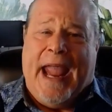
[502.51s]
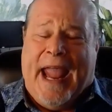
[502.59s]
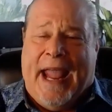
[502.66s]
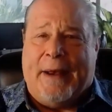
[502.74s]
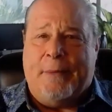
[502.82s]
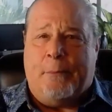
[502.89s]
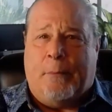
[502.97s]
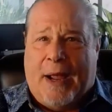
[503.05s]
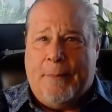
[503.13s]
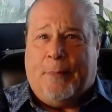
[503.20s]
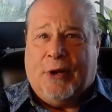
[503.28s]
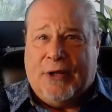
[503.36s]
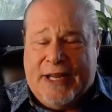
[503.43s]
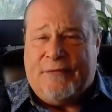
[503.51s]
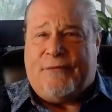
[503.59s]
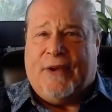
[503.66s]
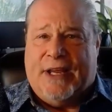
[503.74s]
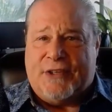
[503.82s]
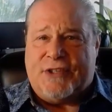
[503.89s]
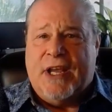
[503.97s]
And my belief
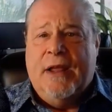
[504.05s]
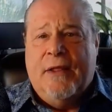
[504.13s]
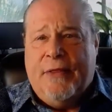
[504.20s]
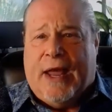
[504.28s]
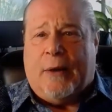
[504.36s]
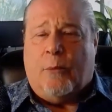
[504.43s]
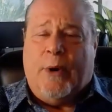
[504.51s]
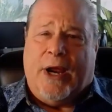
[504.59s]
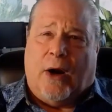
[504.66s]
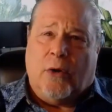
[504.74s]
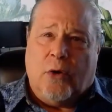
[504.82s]
is that we are